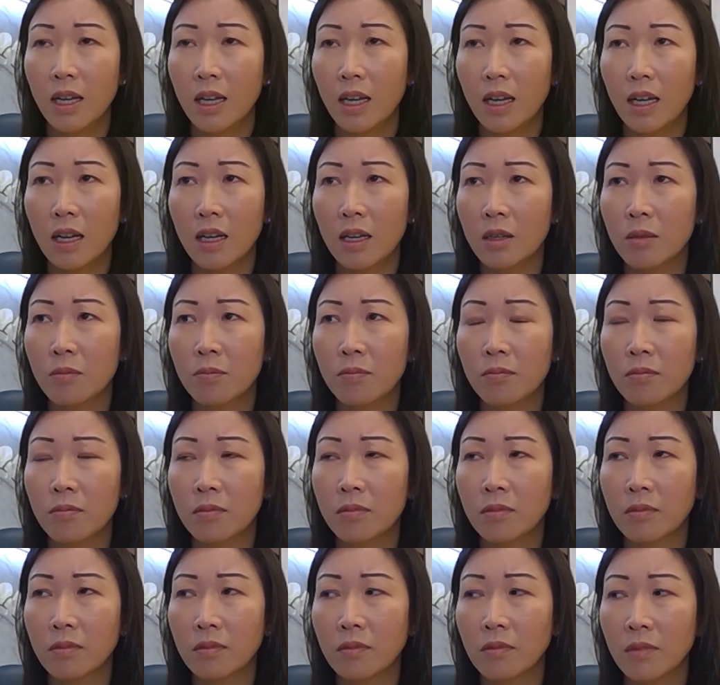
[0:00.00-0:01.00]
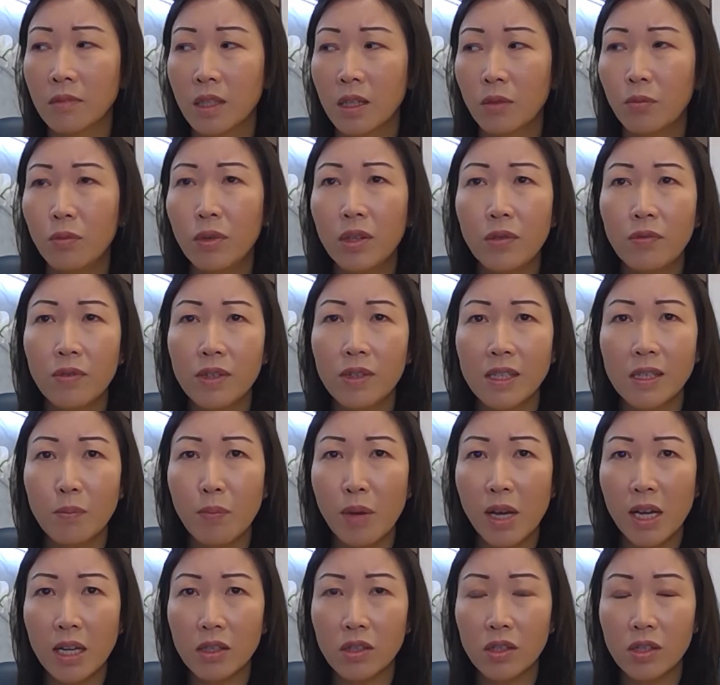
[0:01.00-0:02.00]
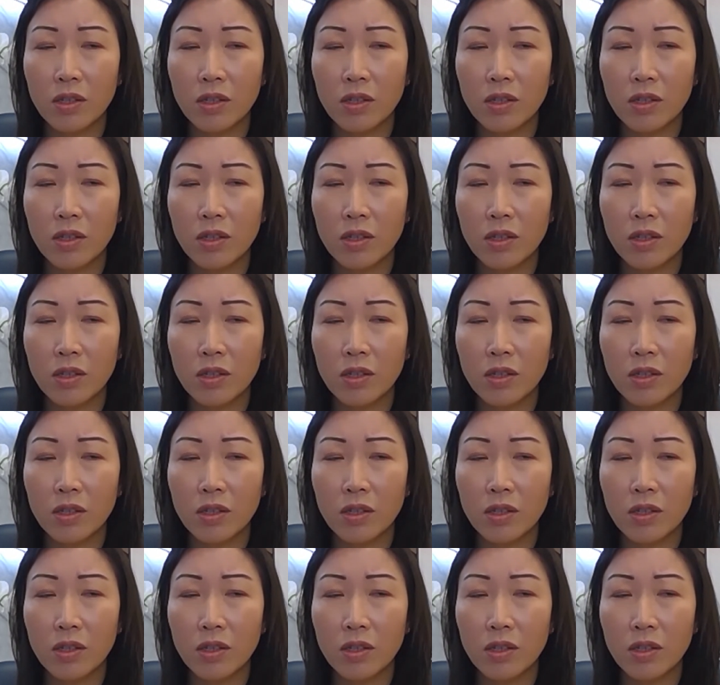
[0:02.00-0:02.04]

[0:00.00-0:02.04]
Um, with respect